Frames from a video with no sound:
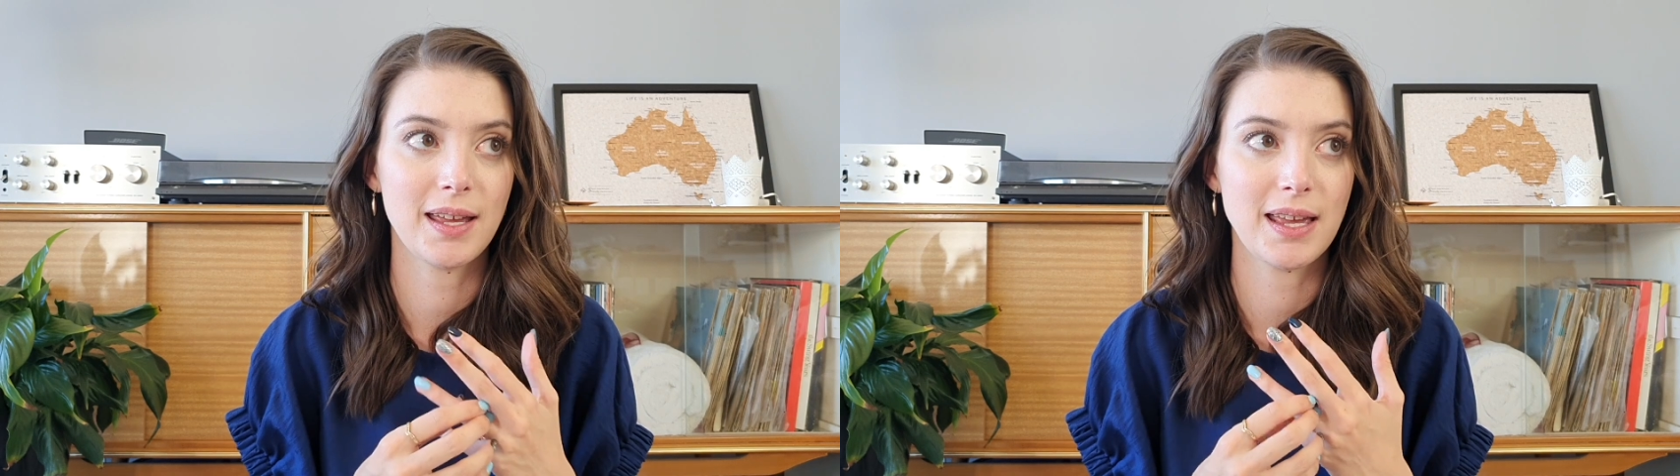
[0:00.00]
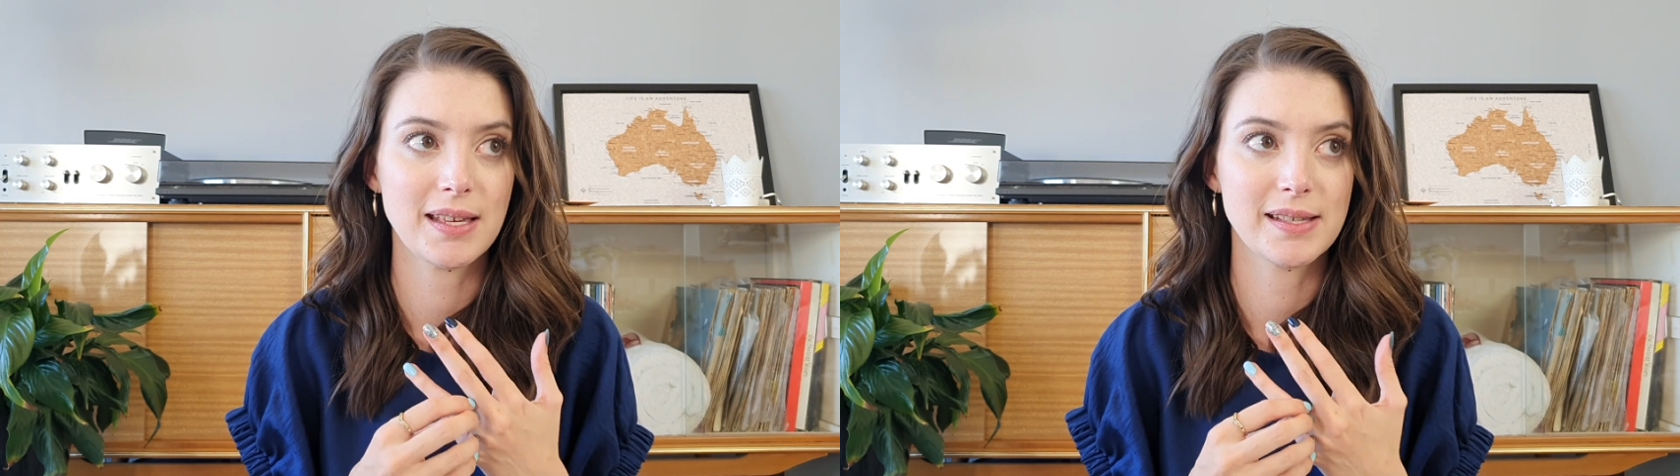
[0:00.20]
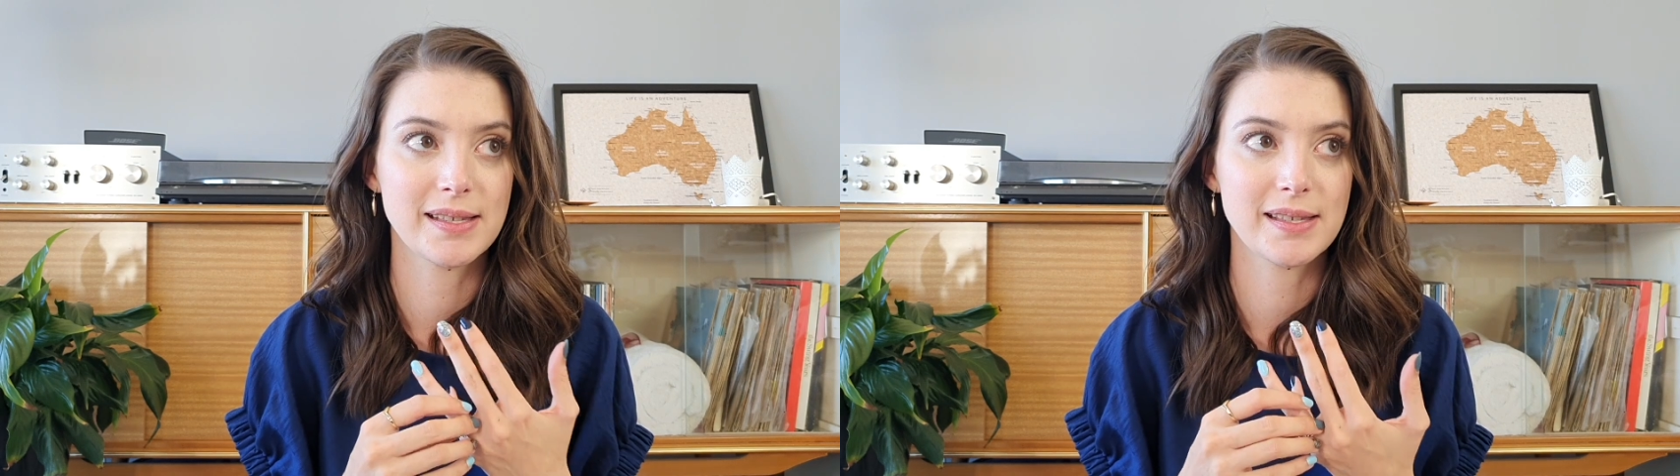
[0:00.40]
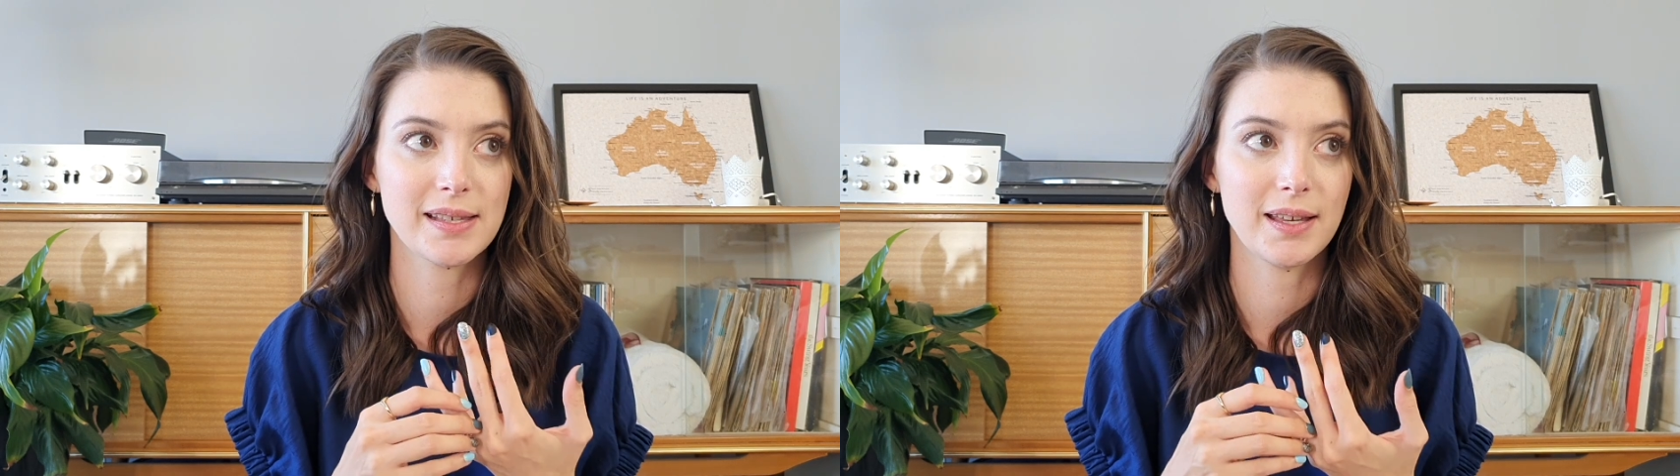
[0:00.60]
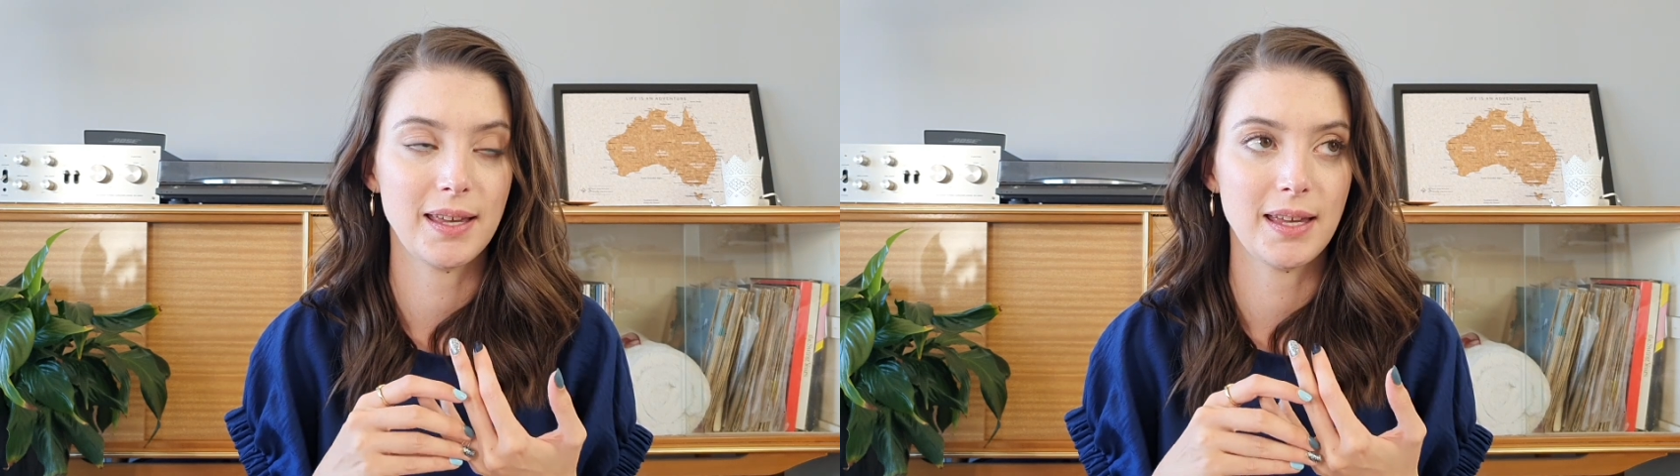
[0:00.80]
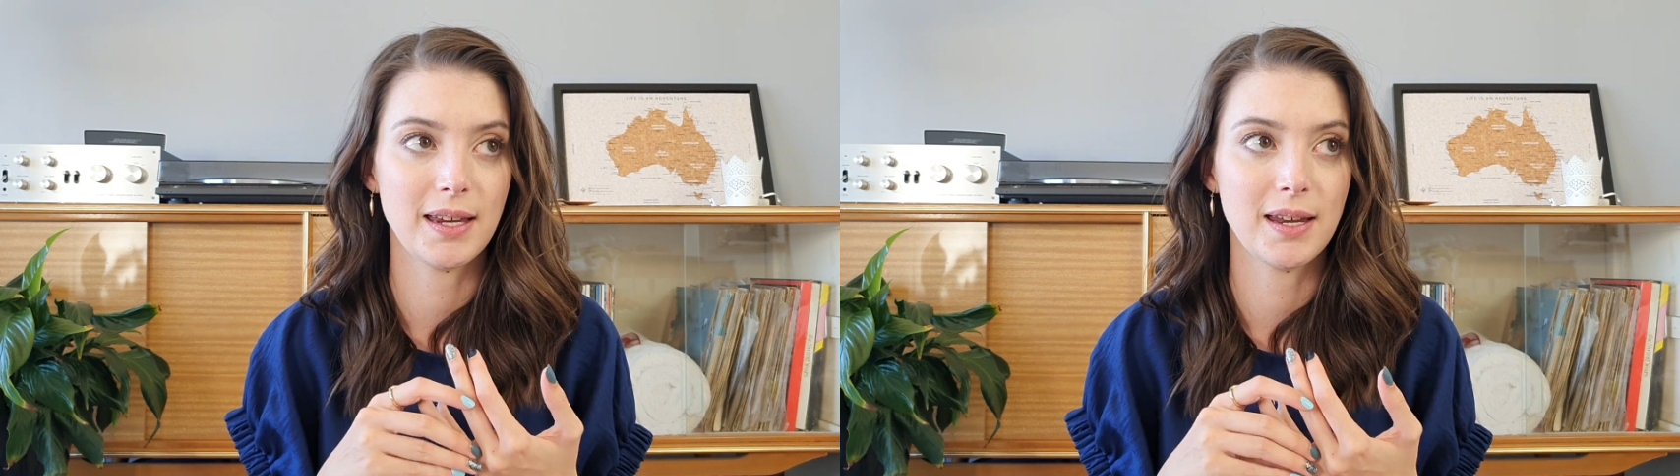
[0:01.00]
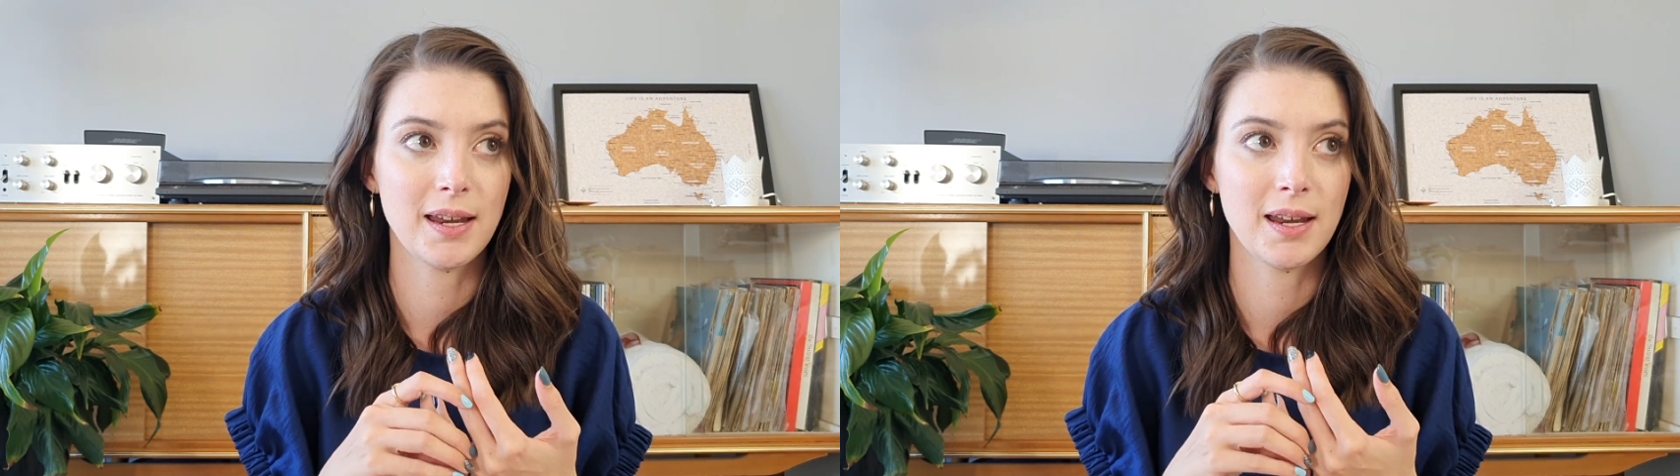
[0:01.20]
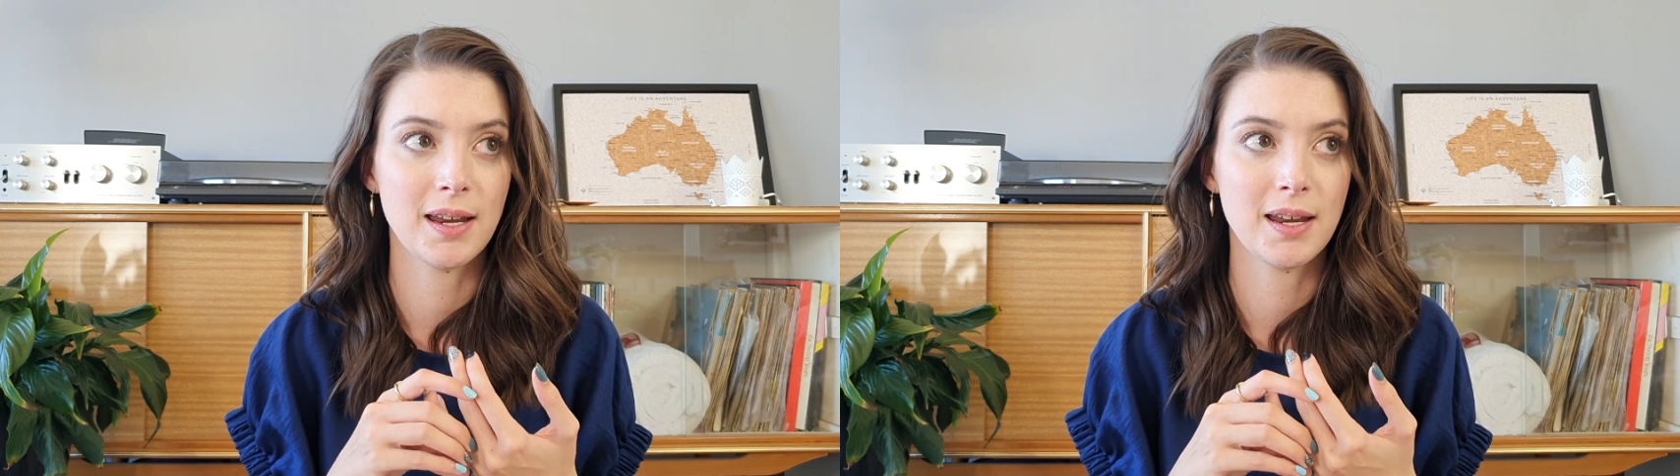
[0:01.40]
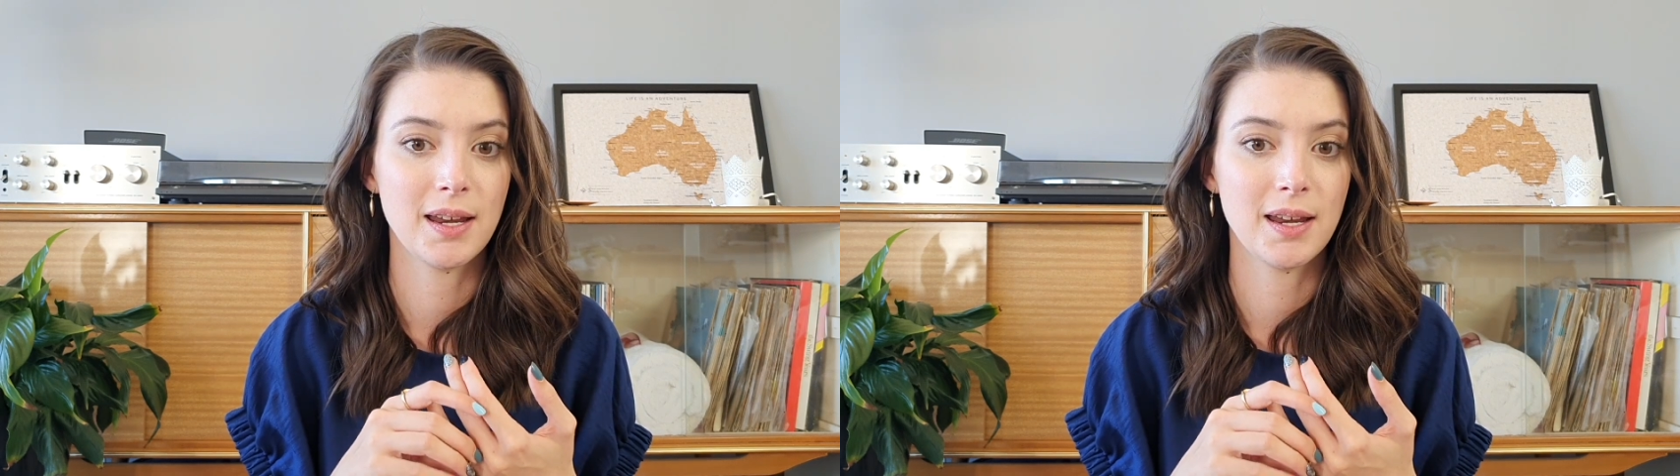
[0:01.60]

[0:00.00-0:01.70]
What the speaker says: is in